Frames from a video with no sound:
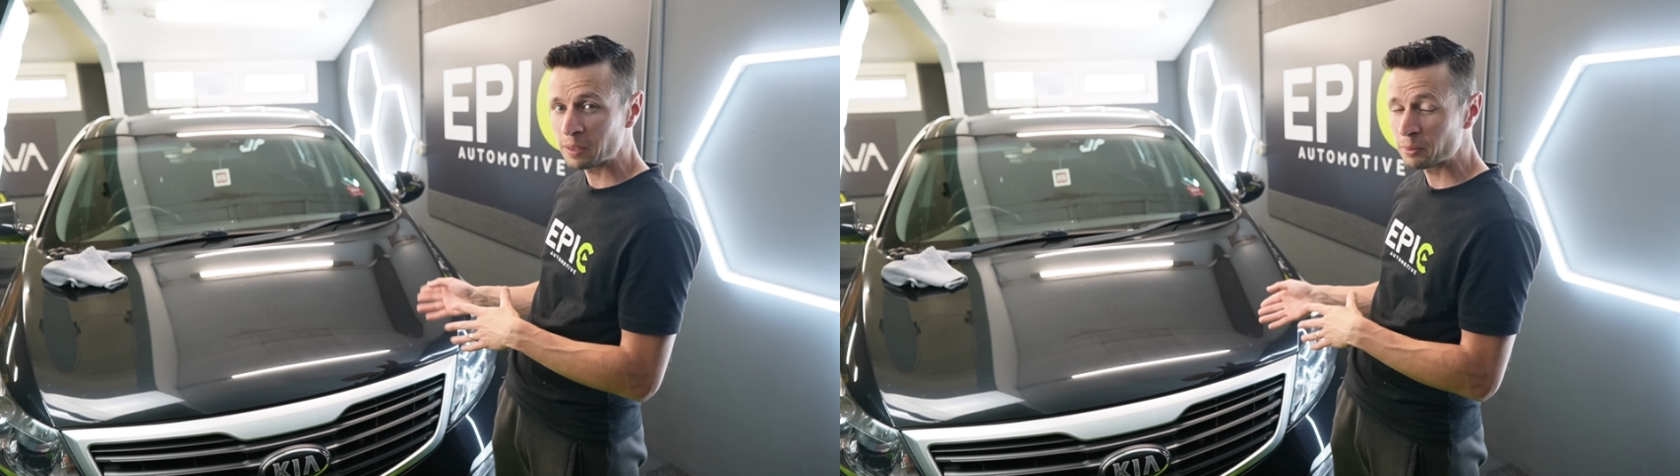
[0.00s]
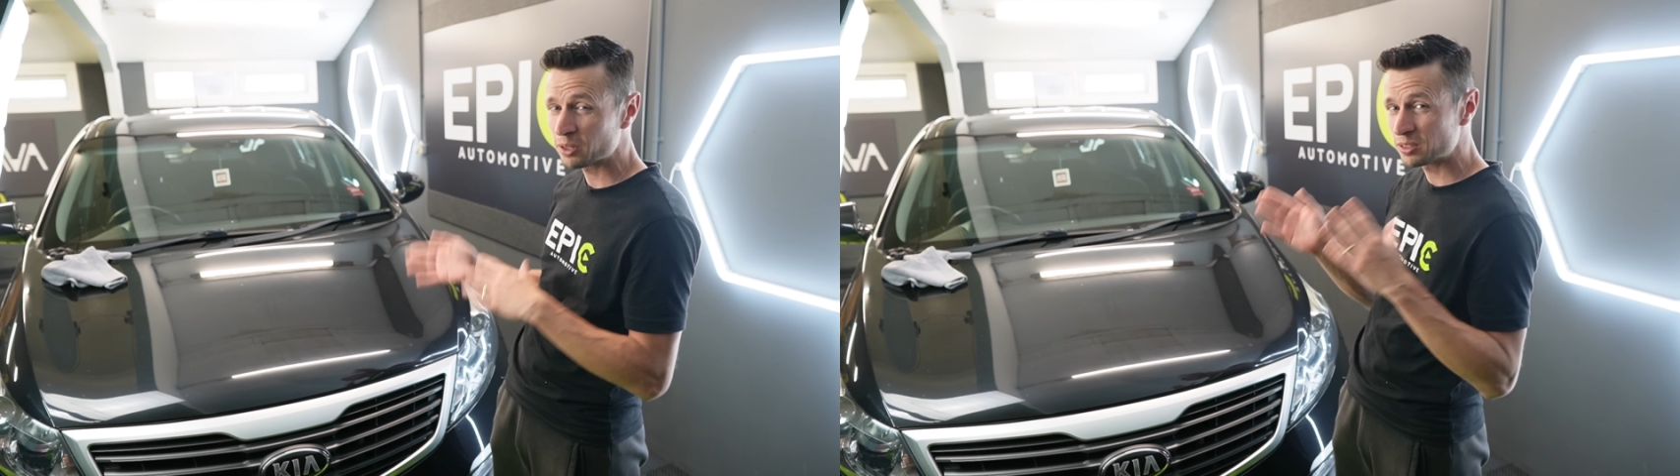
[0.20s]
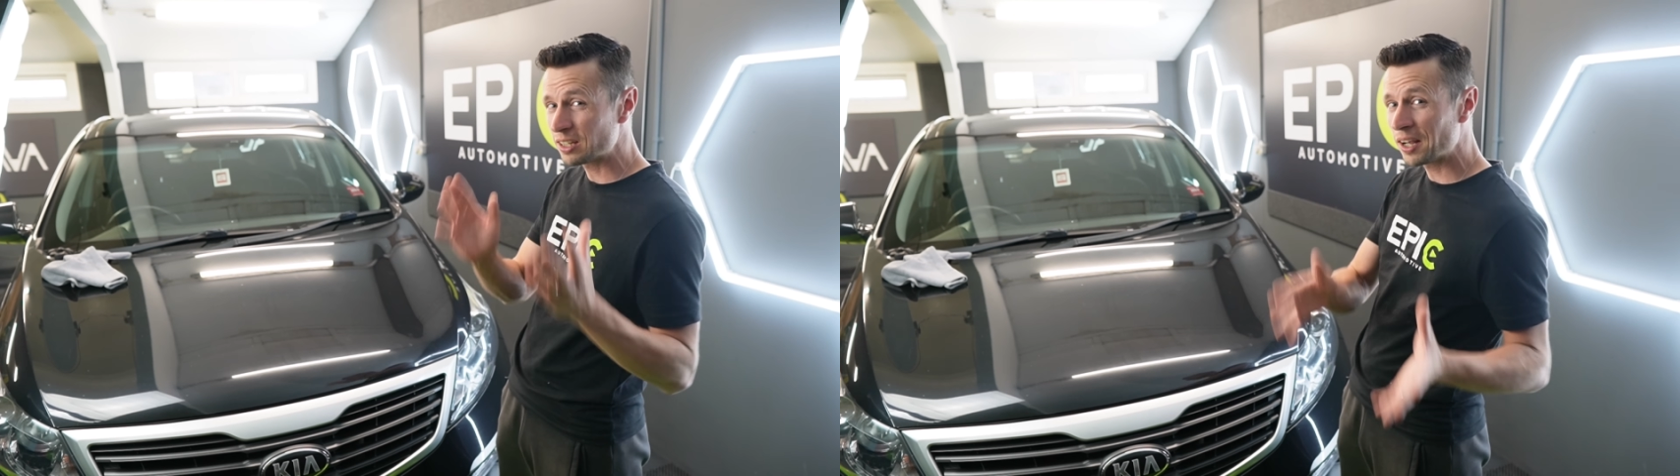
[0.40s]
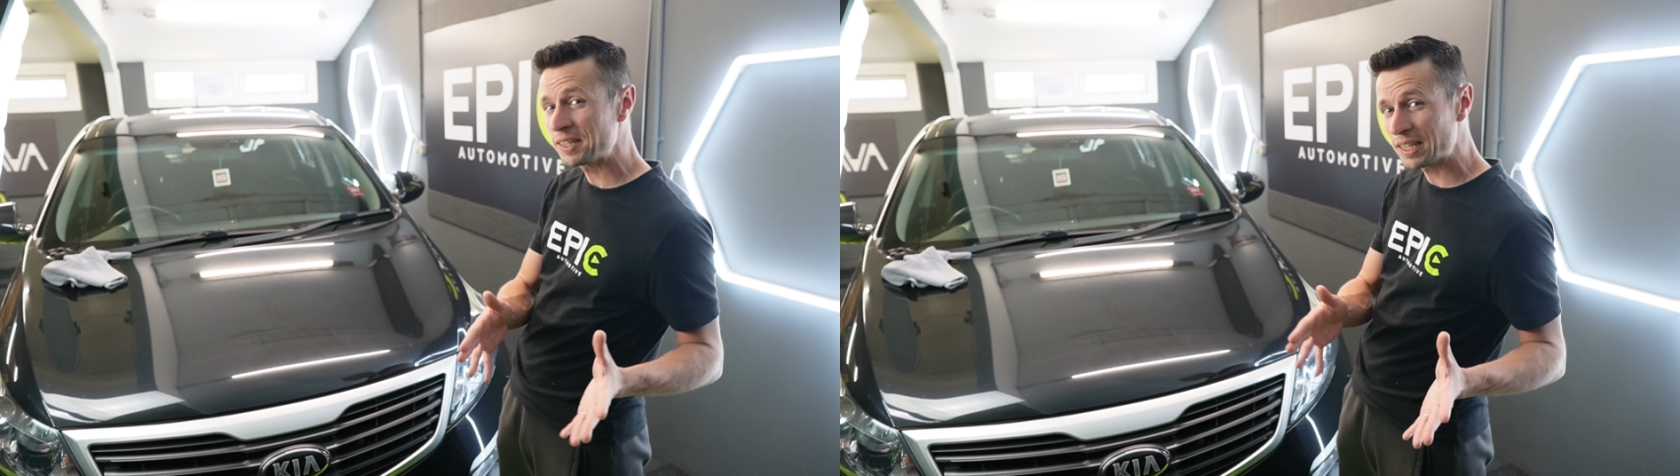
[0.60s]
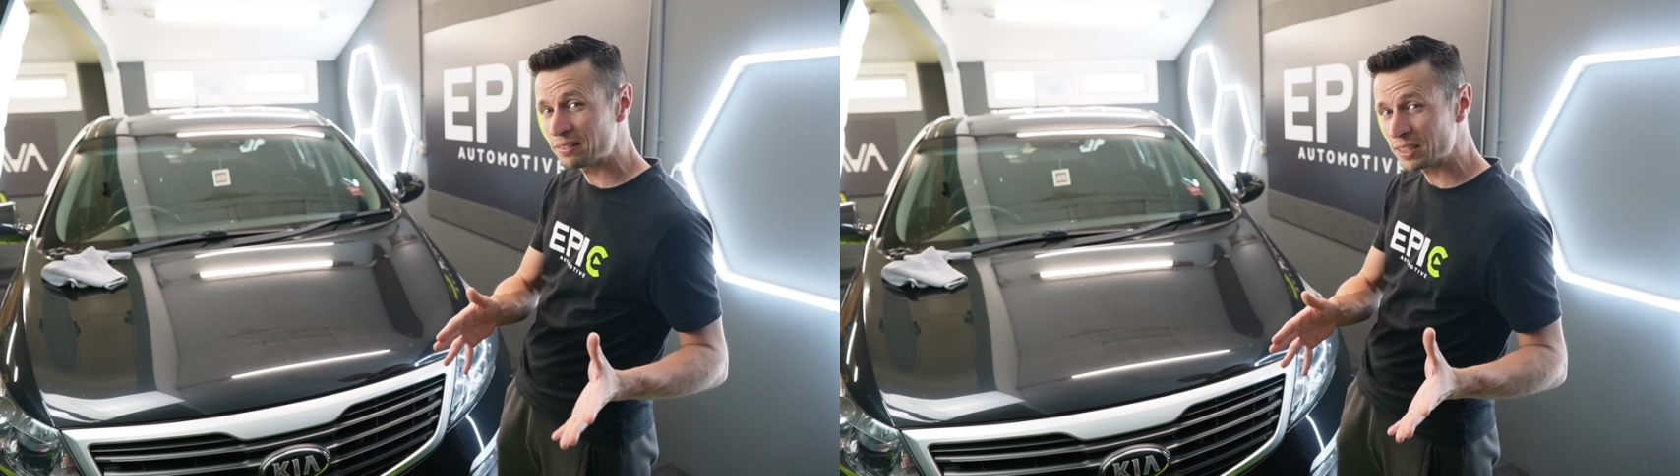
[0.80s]
because the
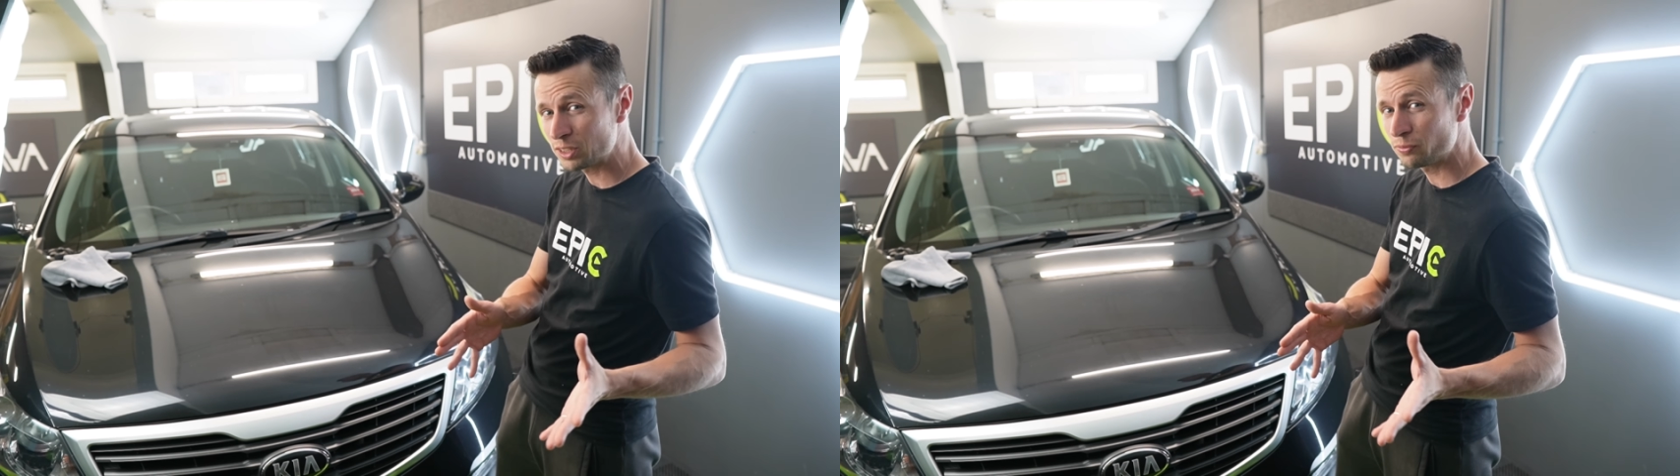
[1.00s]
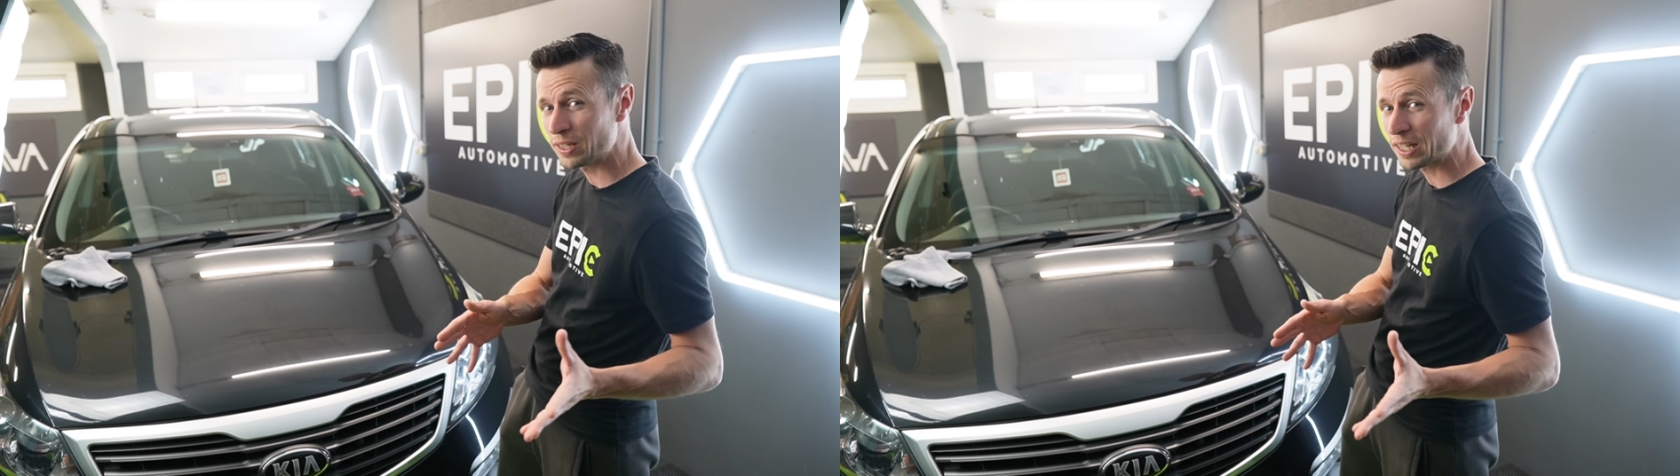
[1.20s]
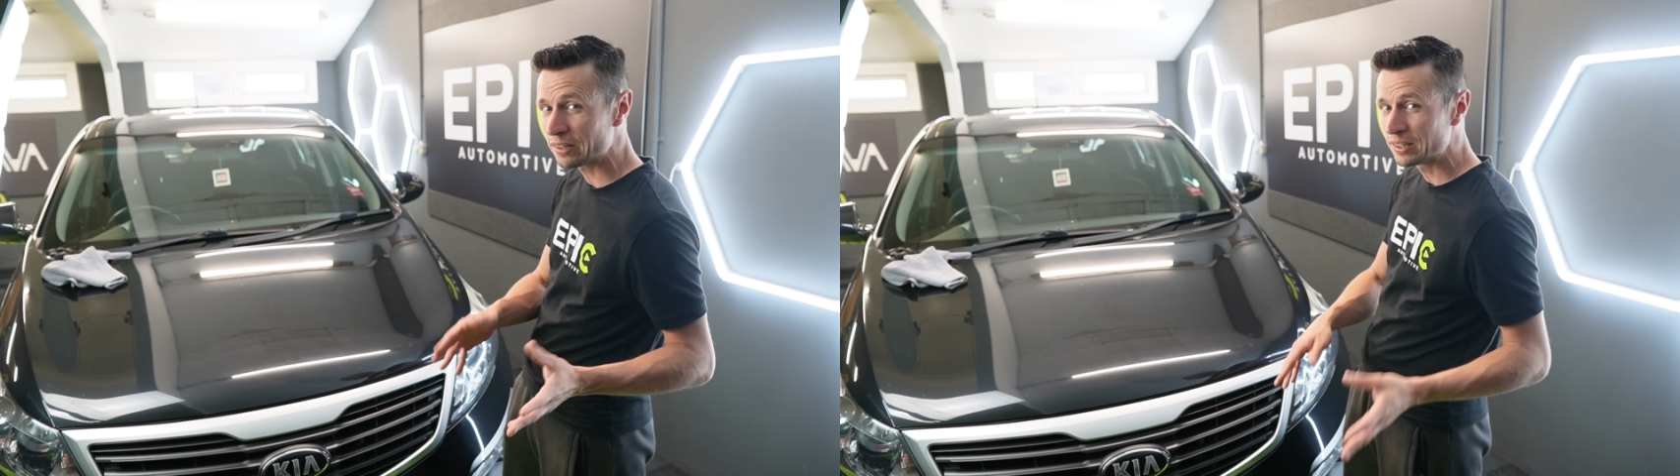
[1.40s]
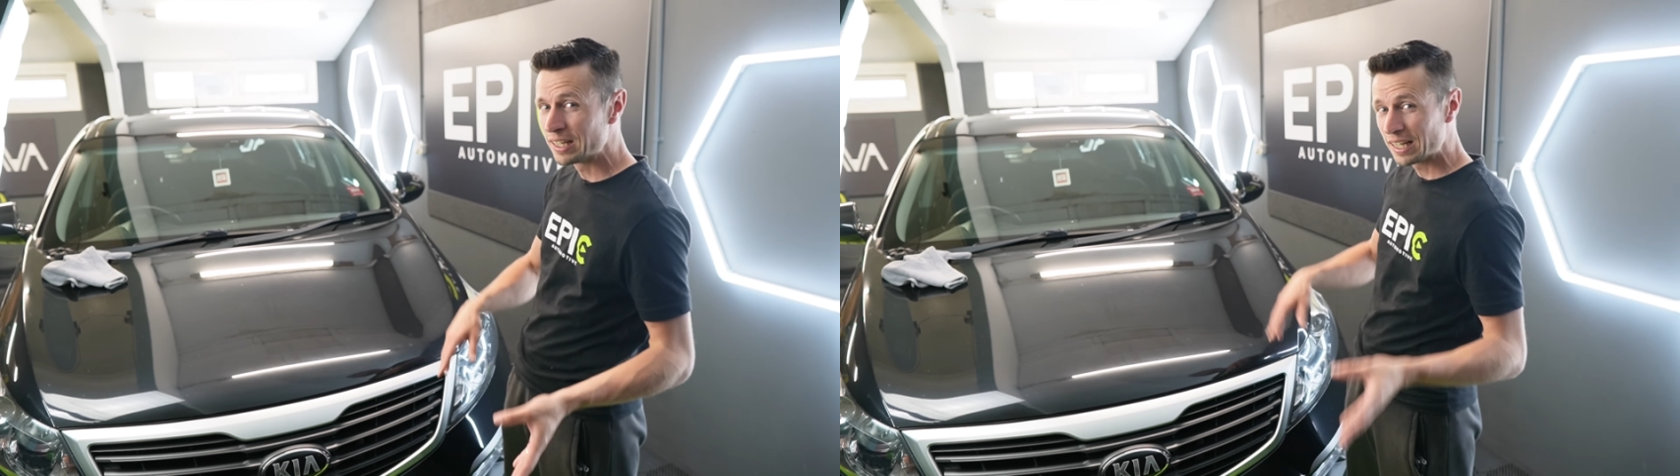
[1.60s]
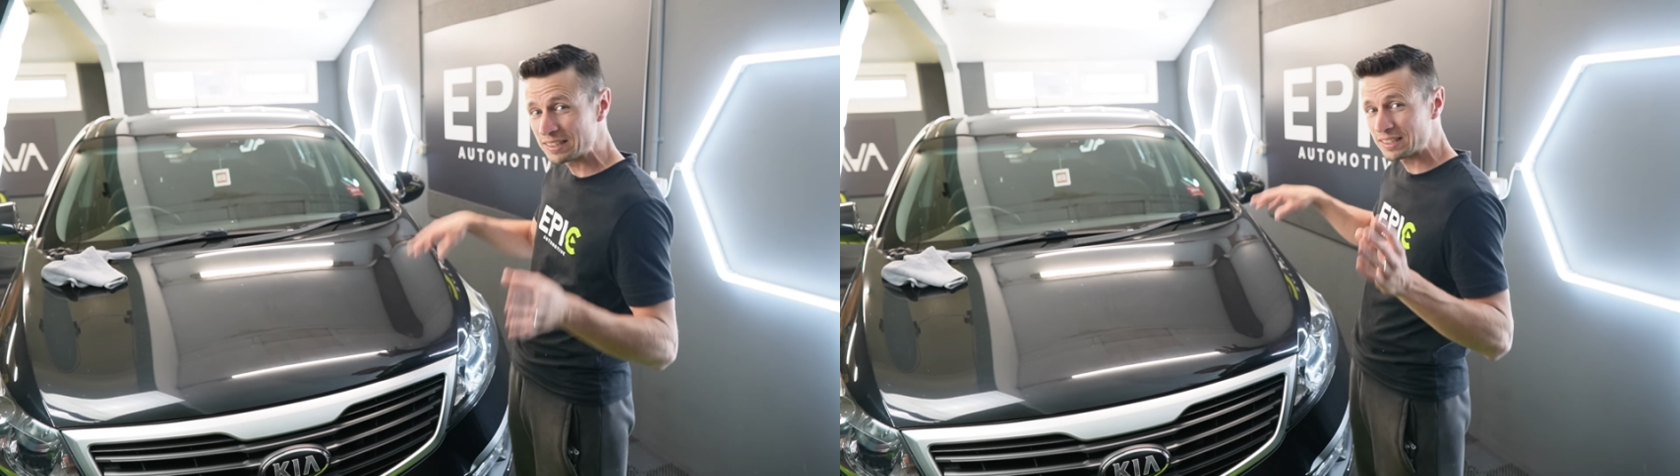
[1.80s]
idea of this video
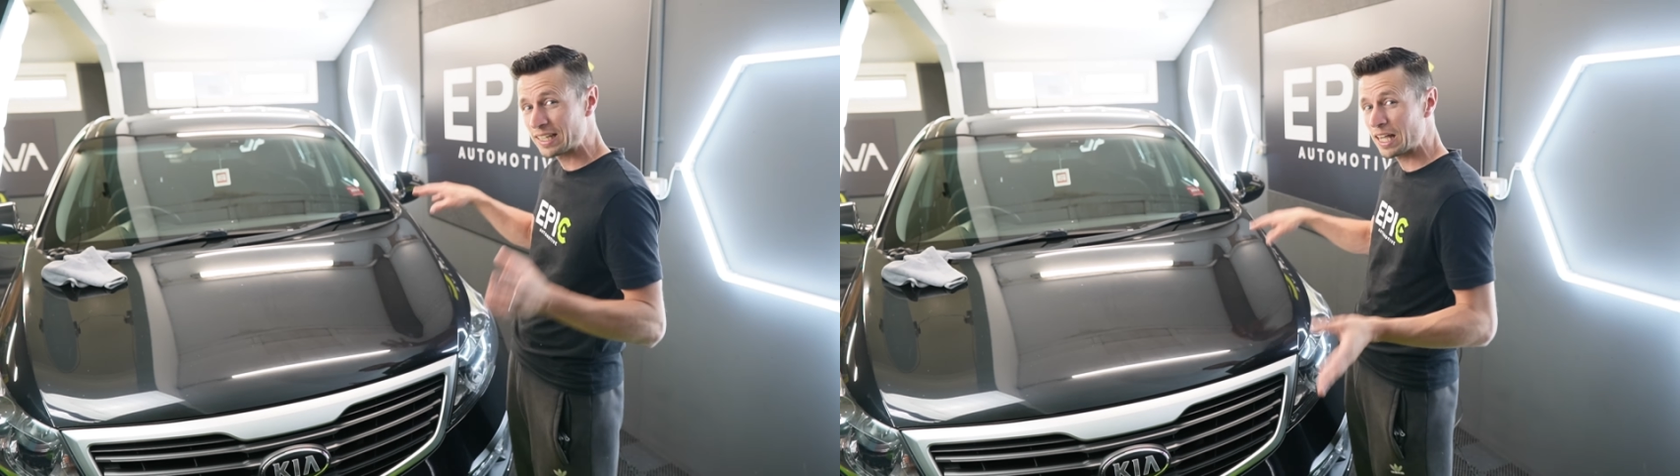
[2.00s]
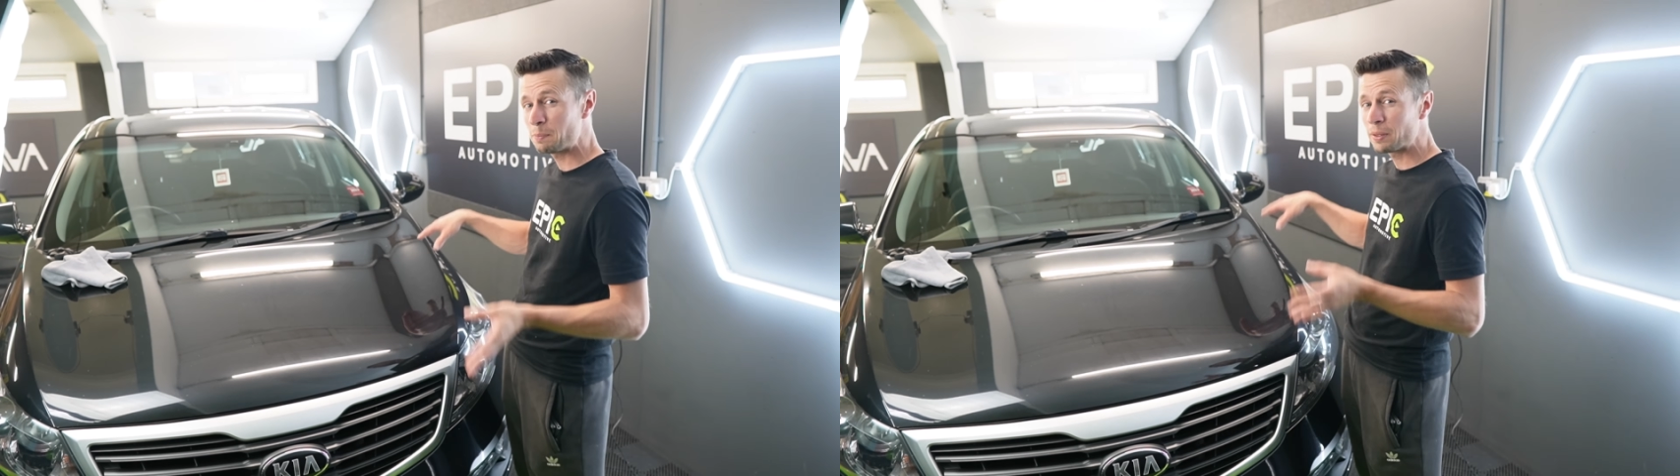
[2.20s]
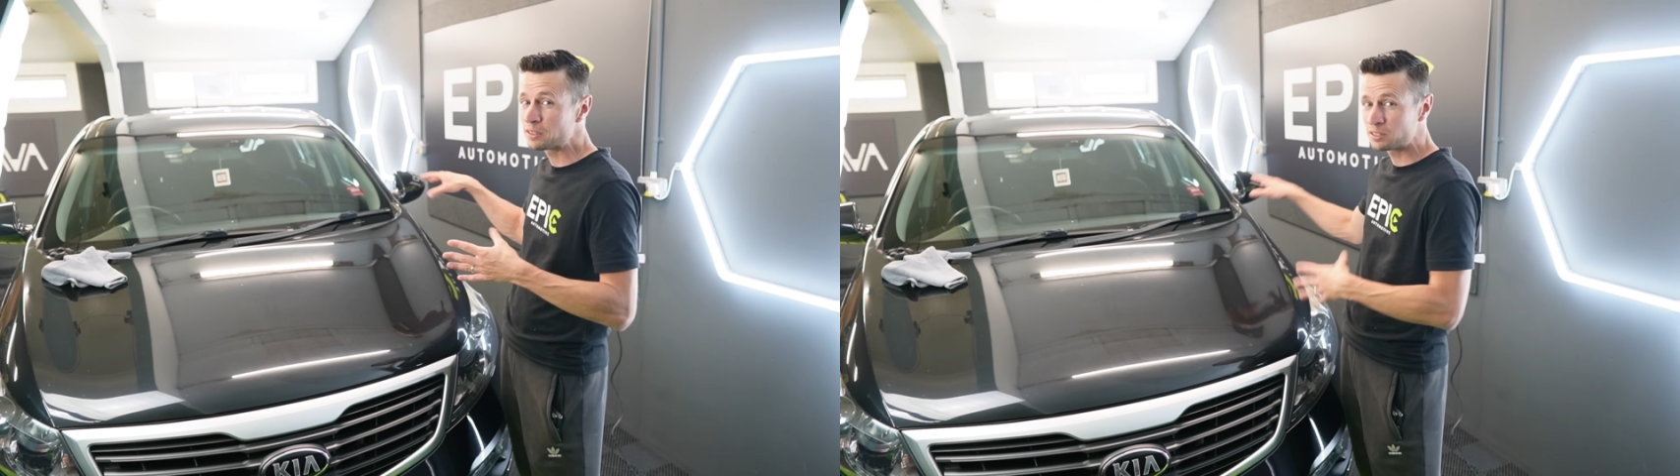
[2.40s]
is to keep it as